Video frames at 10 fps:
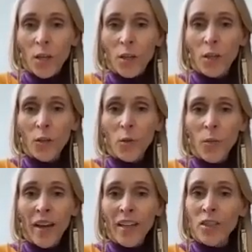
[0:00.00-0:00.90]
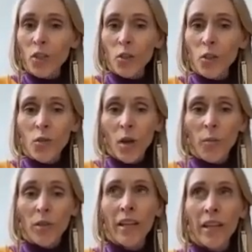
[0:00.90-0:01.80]
You might choose a
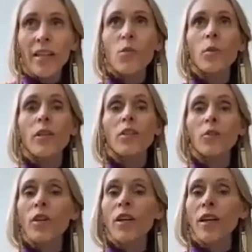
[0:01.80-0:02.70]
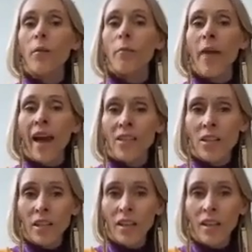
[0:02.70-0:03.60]
place where you could
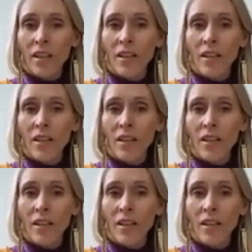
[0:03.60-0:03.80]
imagine